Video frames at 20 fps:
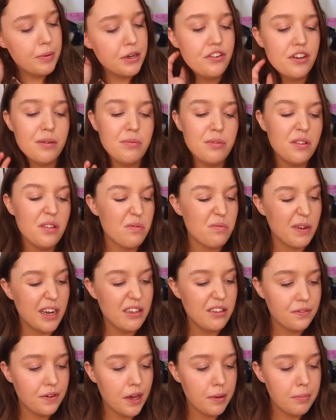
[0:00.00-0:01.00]
but in terms of the
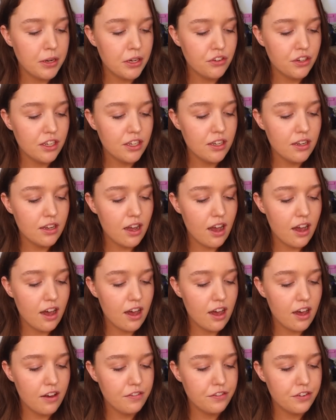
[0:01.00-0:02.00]
rest of our budget
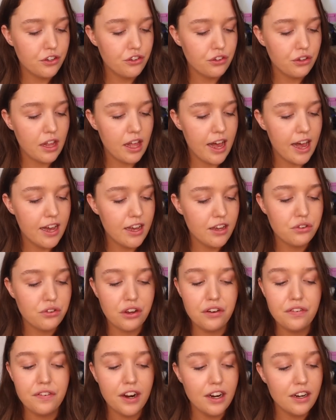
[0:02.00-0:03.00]
uh, for July,
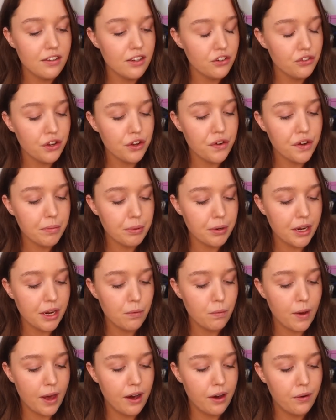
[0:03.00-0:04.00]
so far it's actually going pretty
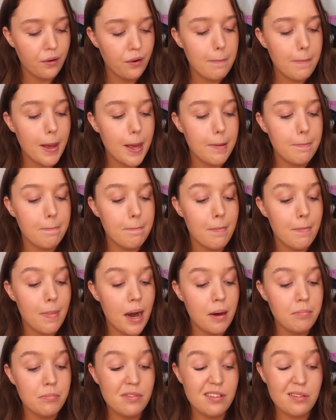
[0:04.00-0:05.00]
well. My
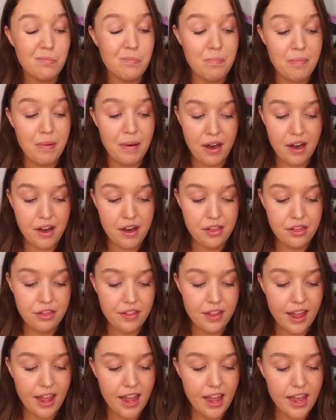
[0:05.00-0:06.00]
mum's
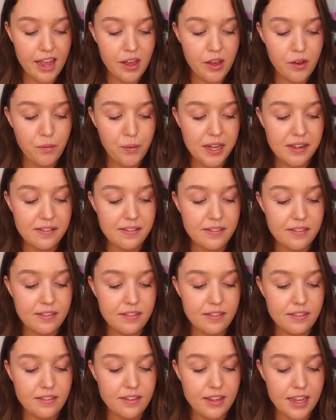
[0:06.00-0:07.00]
birthday, we
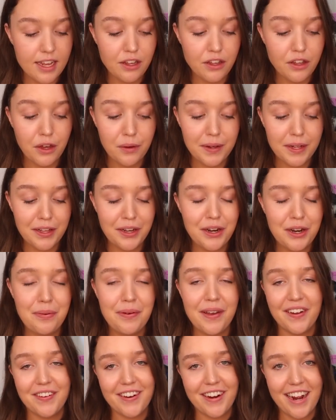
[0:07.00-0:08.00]
did go a little
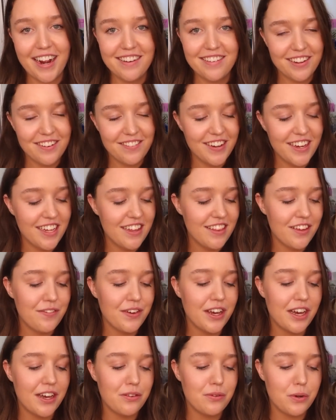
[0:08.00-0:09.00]
bit crazy with. If
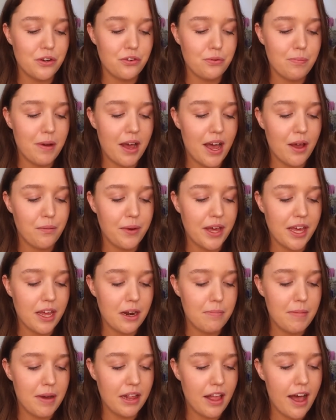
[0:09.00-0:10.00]
you guys watched my
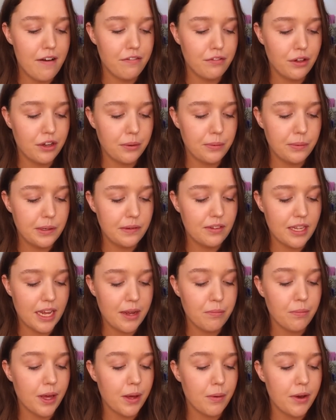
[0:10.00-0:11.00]
Weekend in My Life vlog, you would have
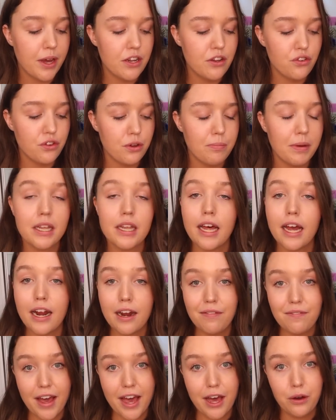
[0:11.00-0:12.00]
seen we went to
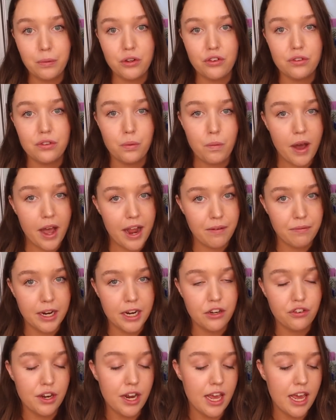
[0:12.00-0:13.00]
McLaren Vale, which is a wine
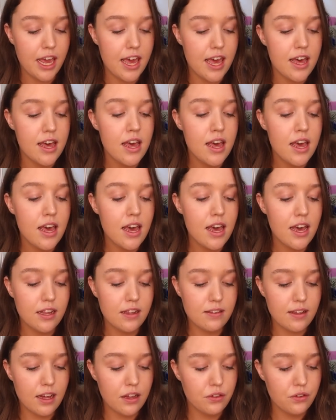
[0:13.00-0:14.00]
region here
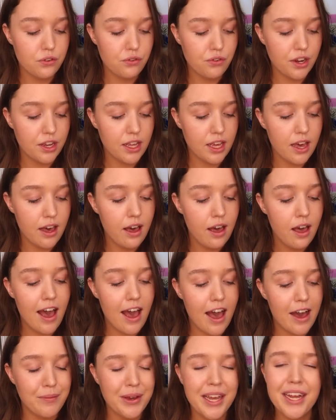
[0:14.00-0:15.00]
in South Australia.
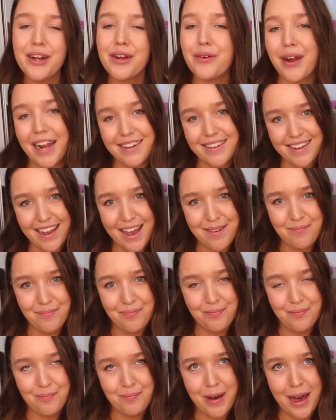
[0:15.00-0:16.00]
Uh, we had a great time
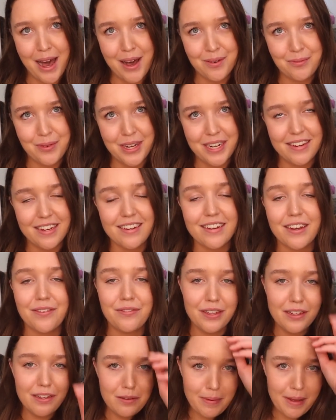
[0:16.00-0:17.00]
but we did
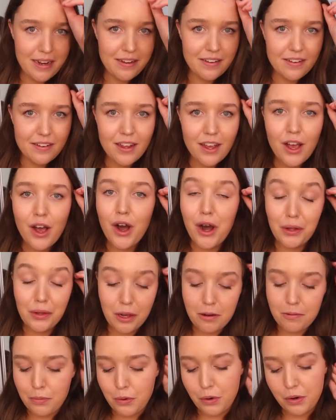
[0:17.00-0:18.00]
definitely spend a
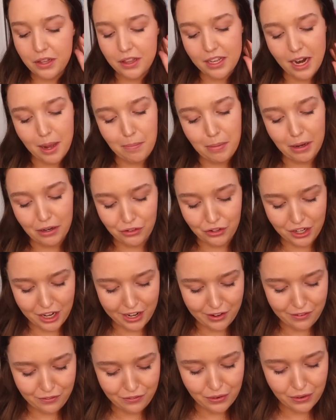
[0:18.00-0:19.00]
lot more than I
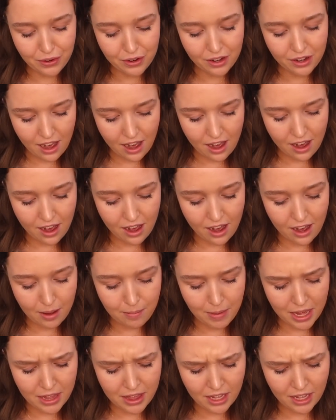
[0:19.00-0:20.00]
budgeted for.
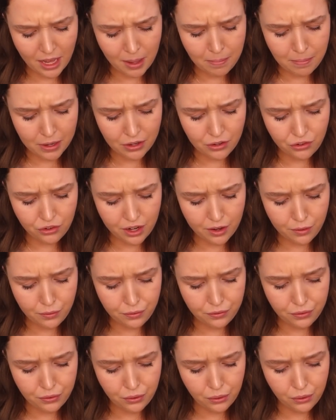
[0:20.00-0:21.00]
Um, I think I budgeted
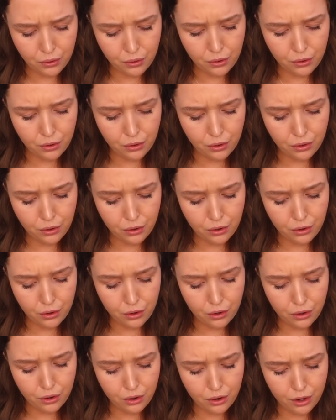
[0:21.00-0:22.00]

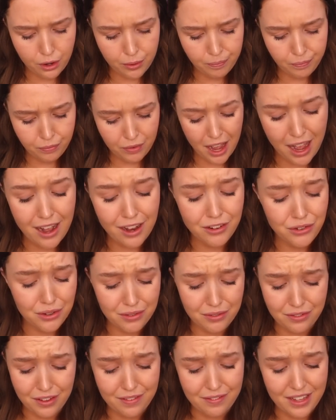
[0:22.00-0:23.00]
for
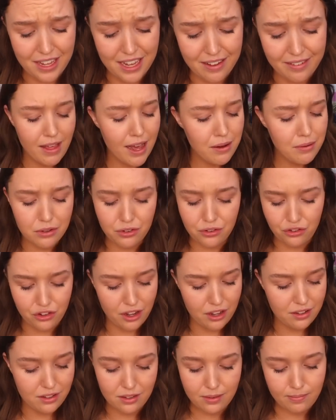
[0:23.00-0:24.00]
150. That was
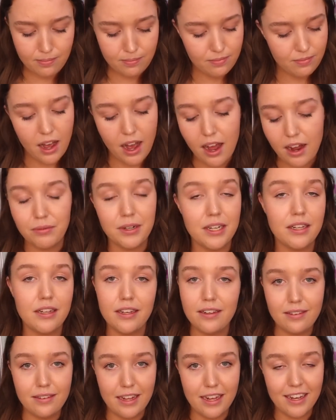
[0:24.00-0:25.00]
just
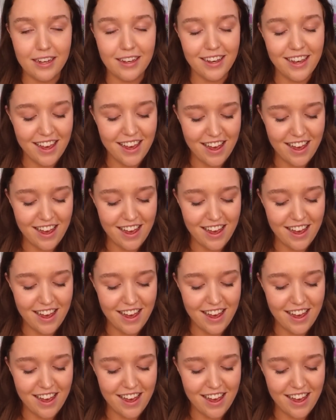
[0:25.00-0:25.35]
unrealistic.